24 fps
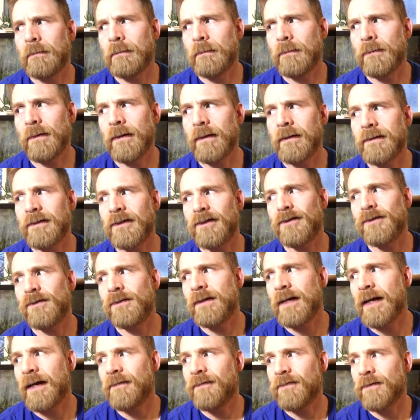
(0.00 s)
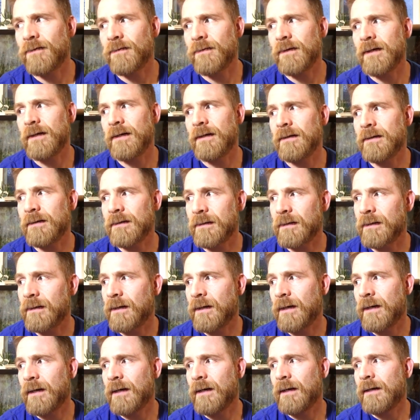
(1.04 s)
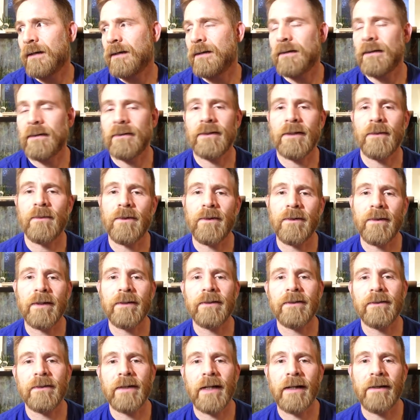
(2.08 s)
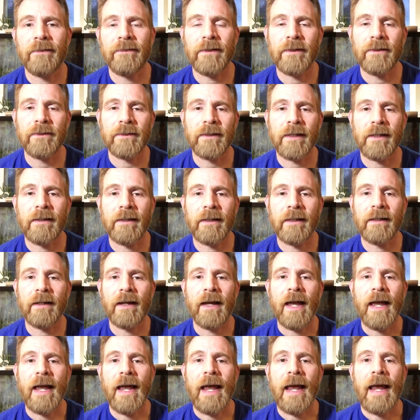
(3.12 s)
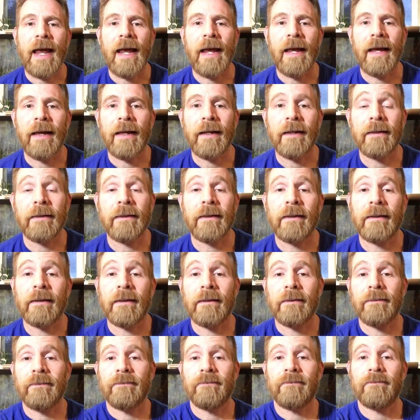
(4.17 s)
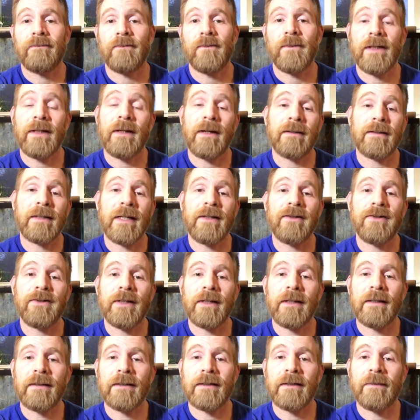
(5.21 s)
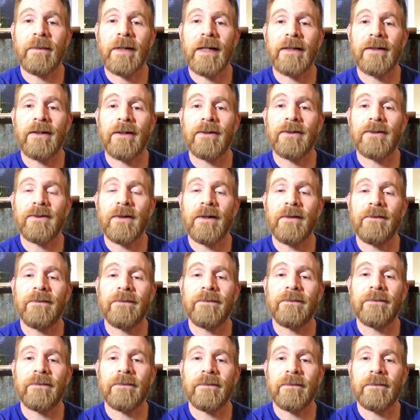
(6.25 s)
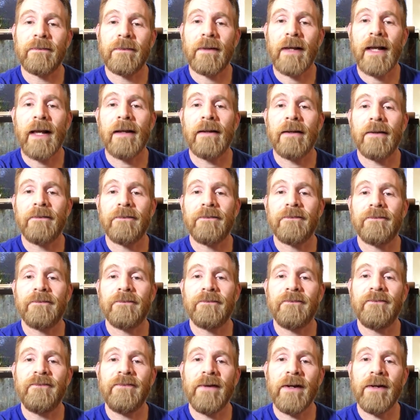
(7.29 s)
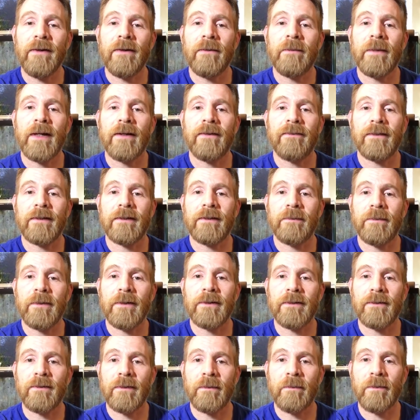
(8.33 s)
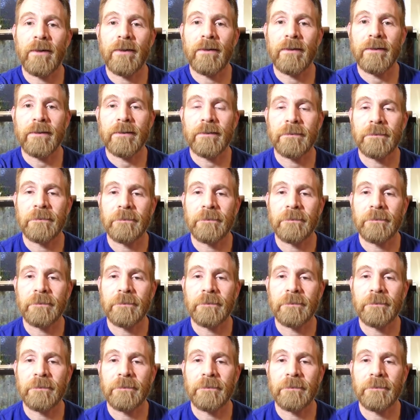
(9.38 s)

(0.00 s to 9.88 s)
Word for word: what is it, two and a half or three years? Somewhere, Somewhere around two and a half years, I think. And uh, we've got 10 chickens in the backyard. So I've had a fair amount of experience with birds.